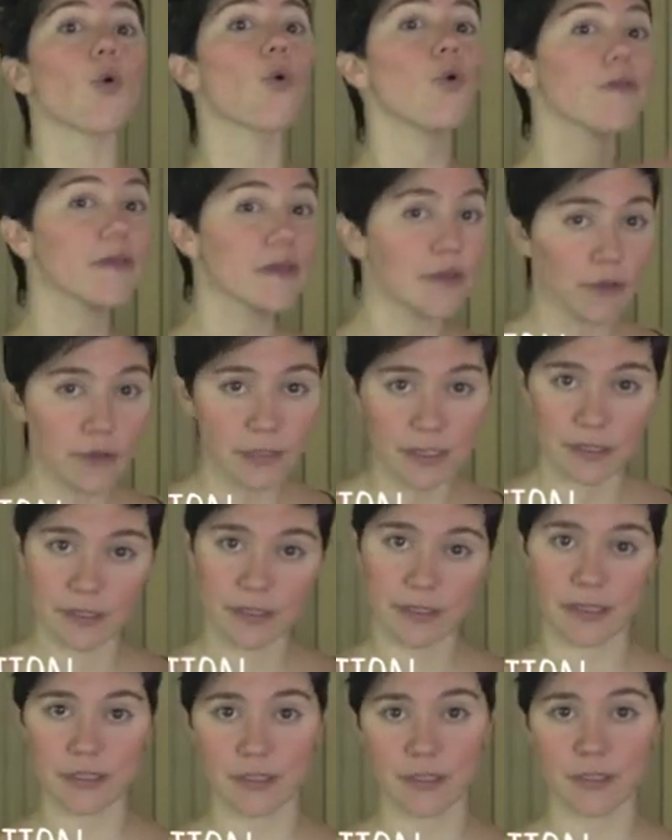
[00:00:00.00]
all the coding you
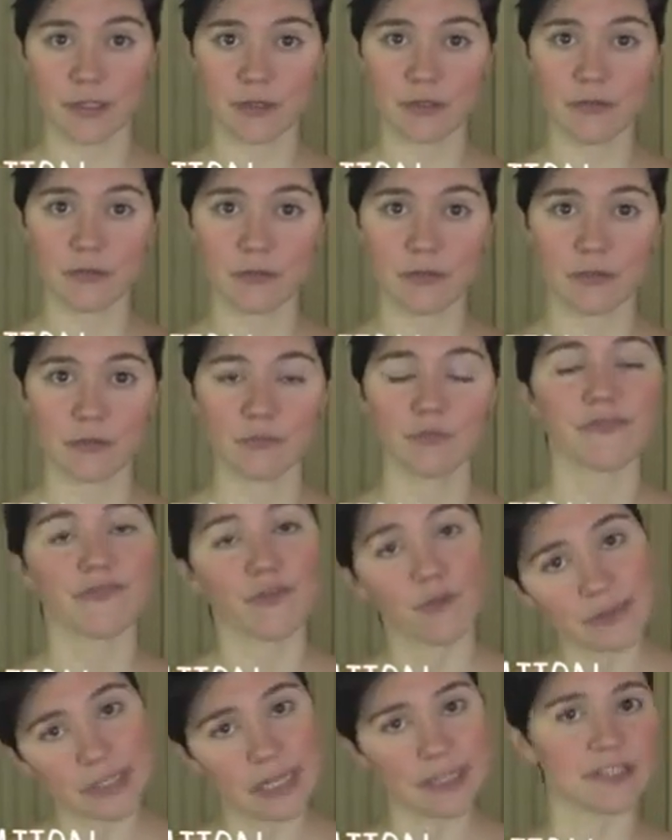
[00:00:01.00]
need to do
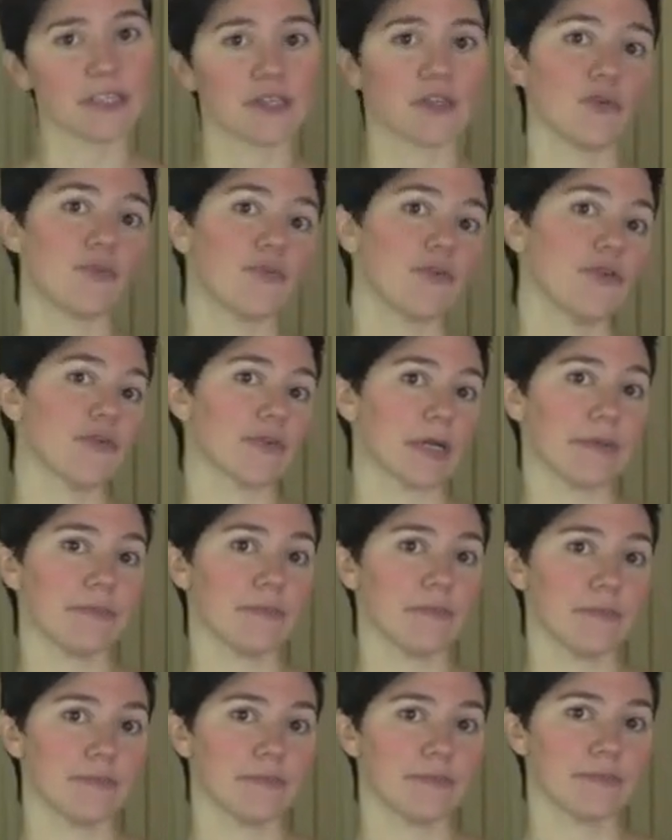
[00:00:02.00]
before testing your program.
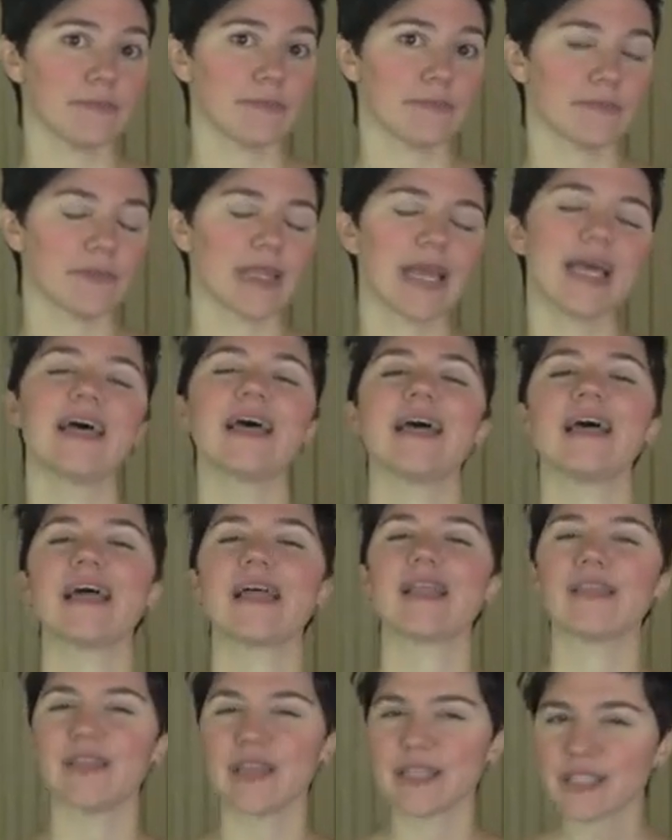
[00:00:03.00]

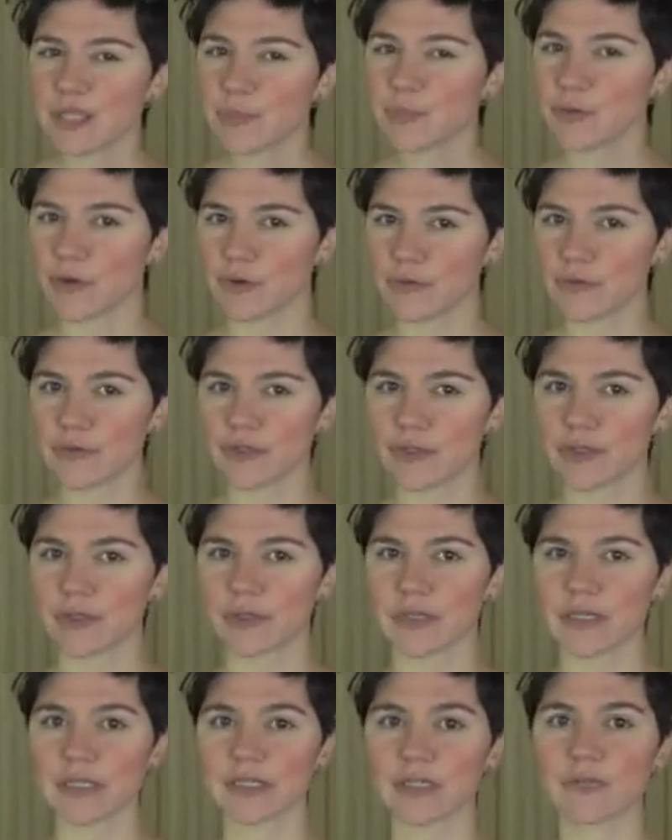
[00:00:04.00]
This approach
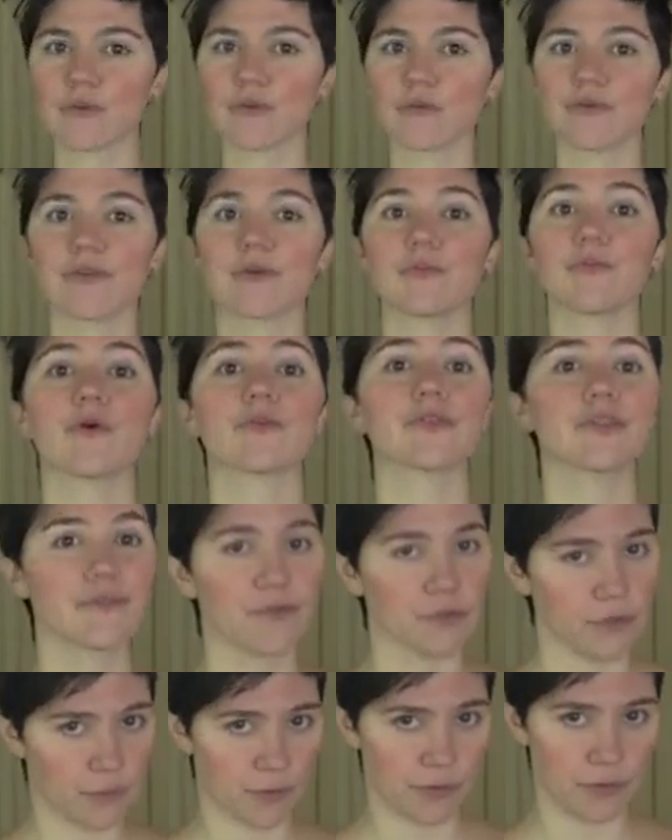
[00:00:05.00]
is called the
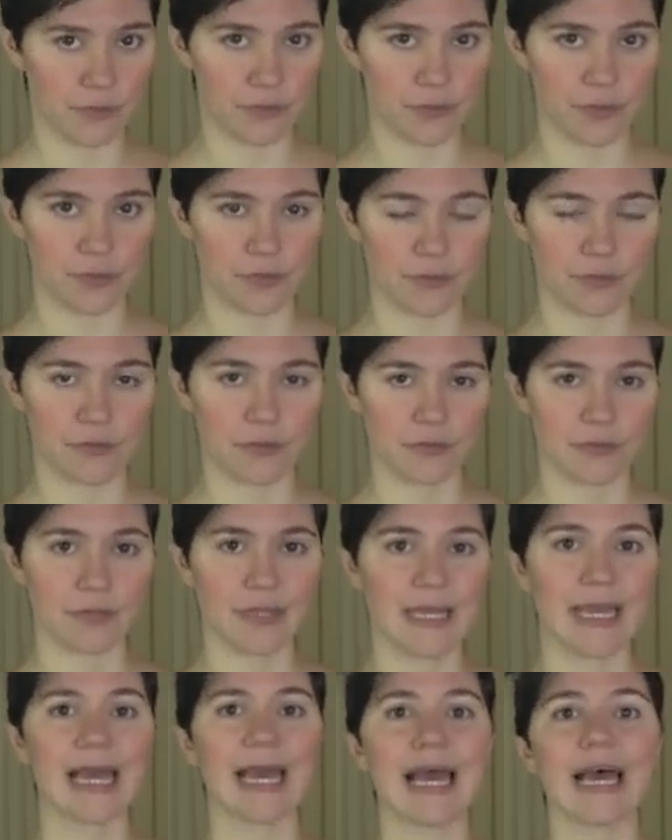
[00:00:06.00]
Waterfall Approach,
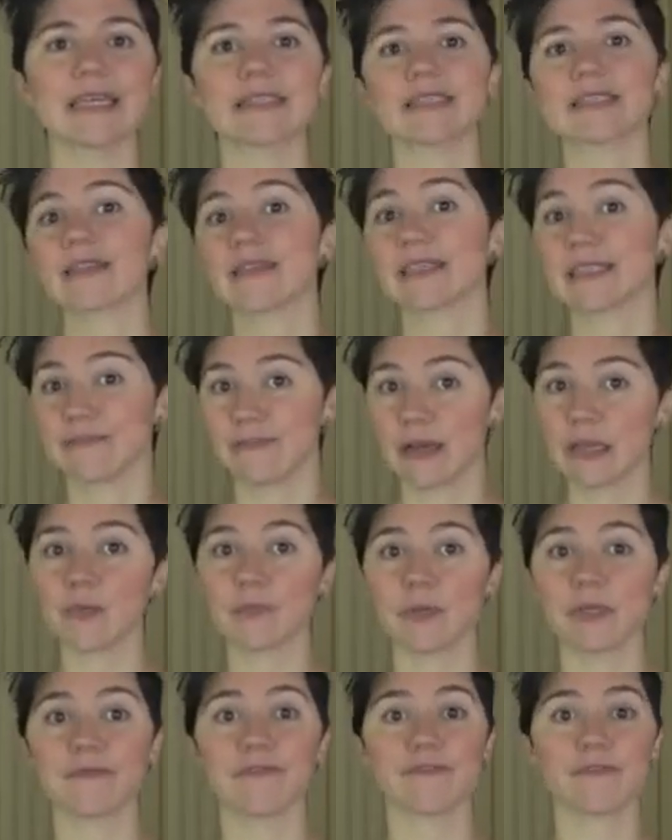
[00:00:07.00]
as the
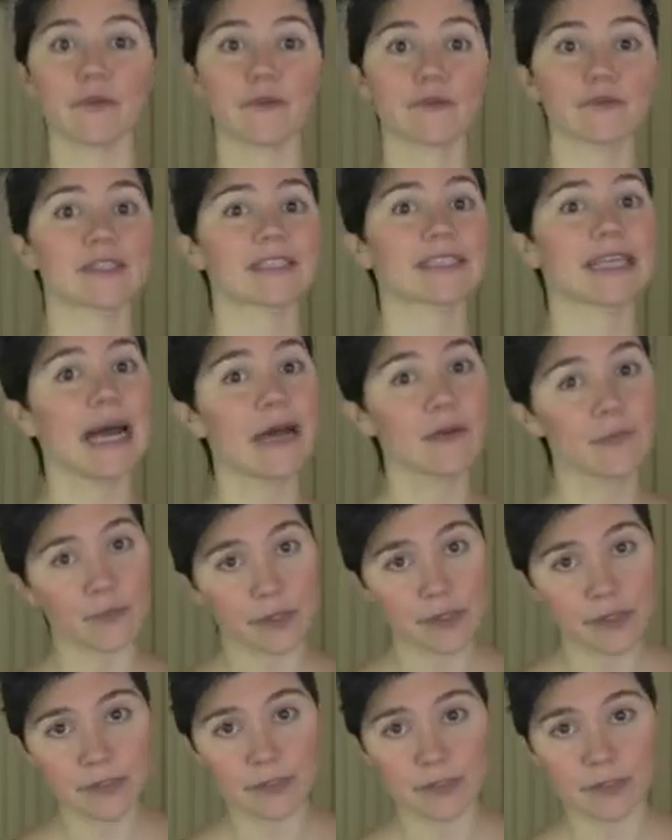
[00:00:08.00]
development flows
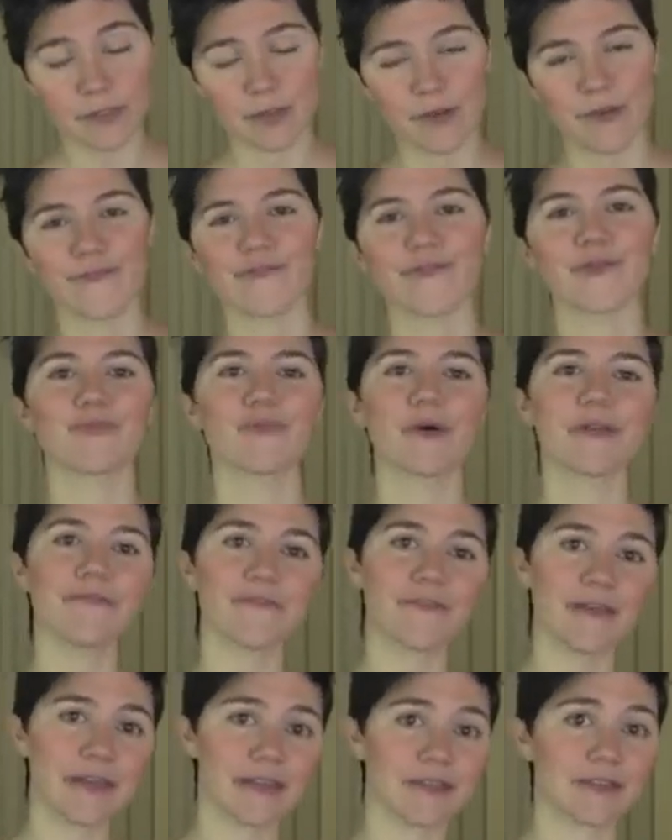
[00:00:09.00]
downwards from one
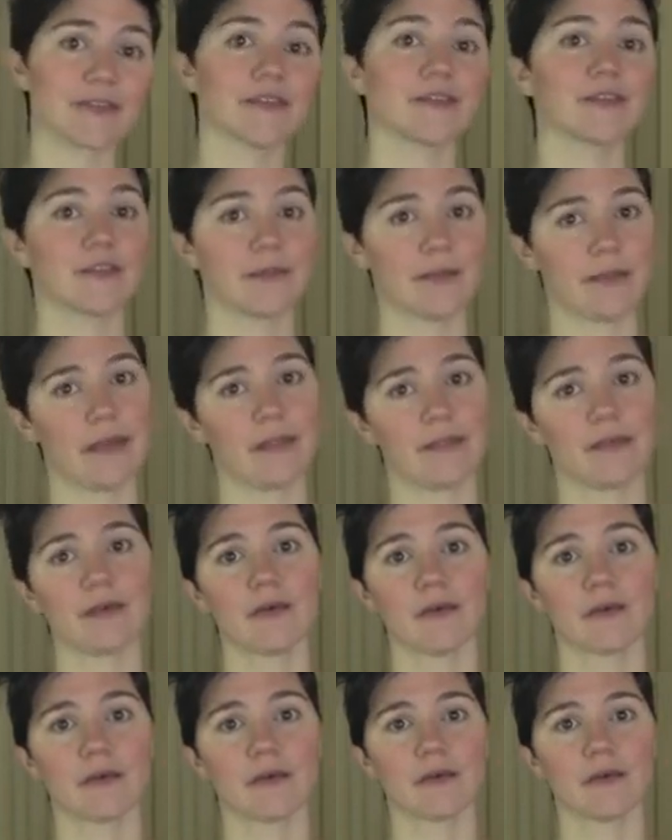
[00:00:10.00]
phase to another
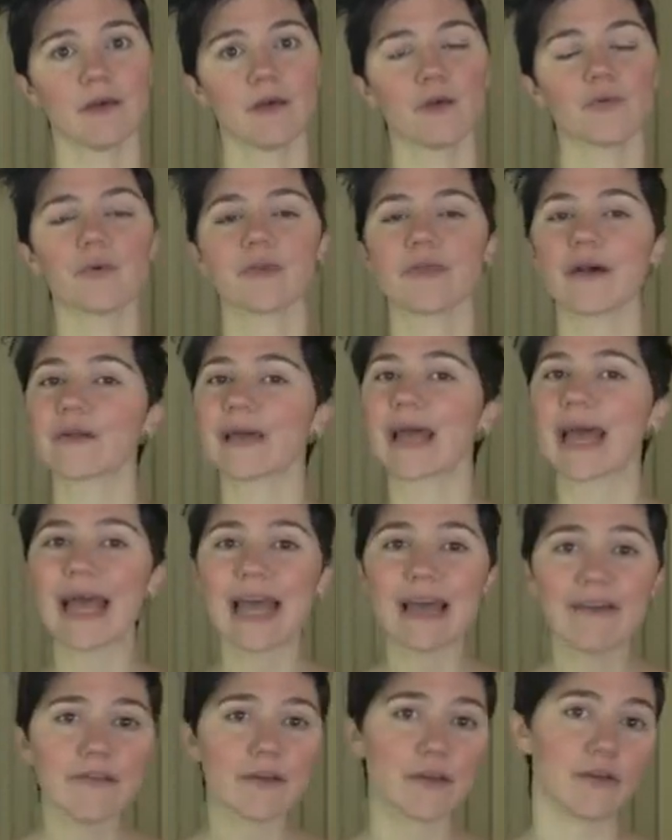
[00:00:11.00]
without
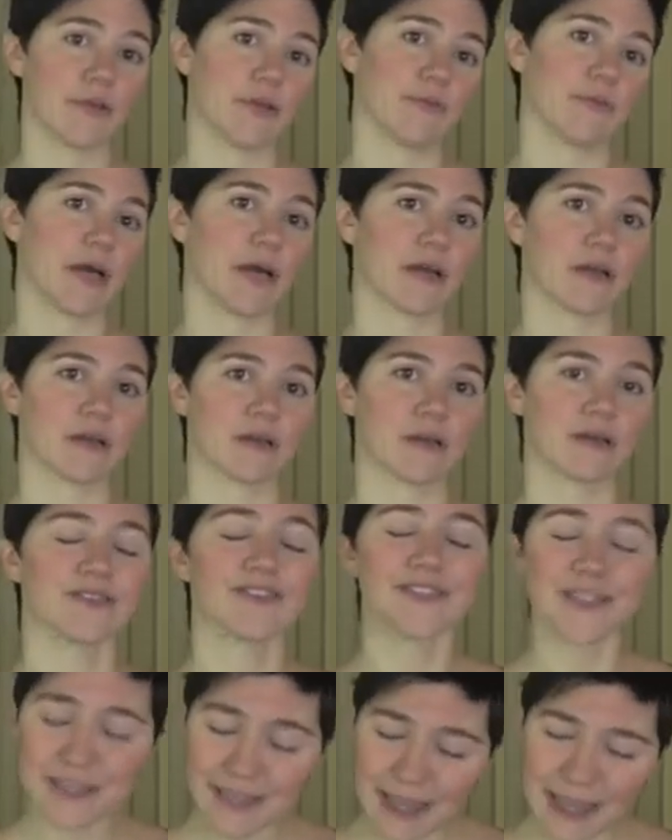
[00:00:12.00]
ever going back,
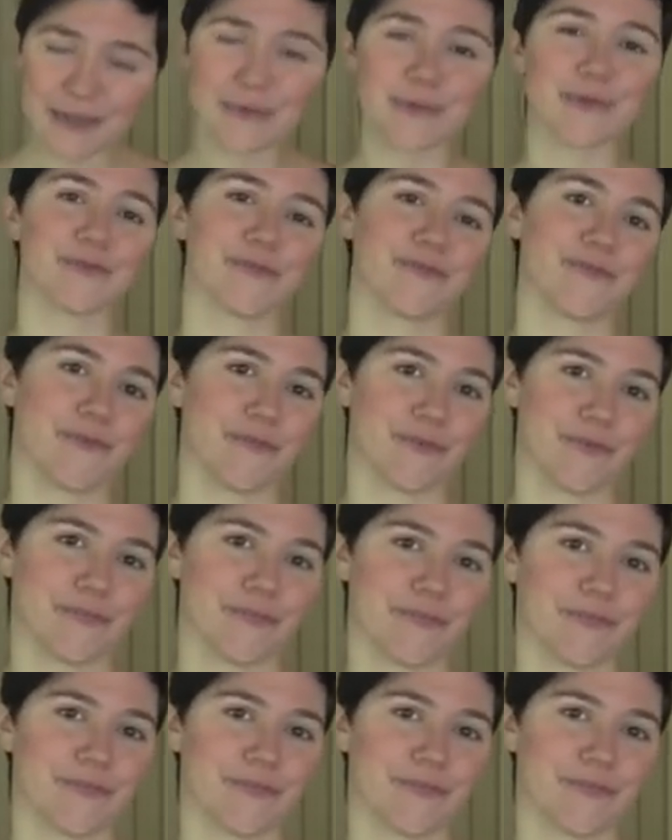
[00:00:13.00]
just like a waterfall.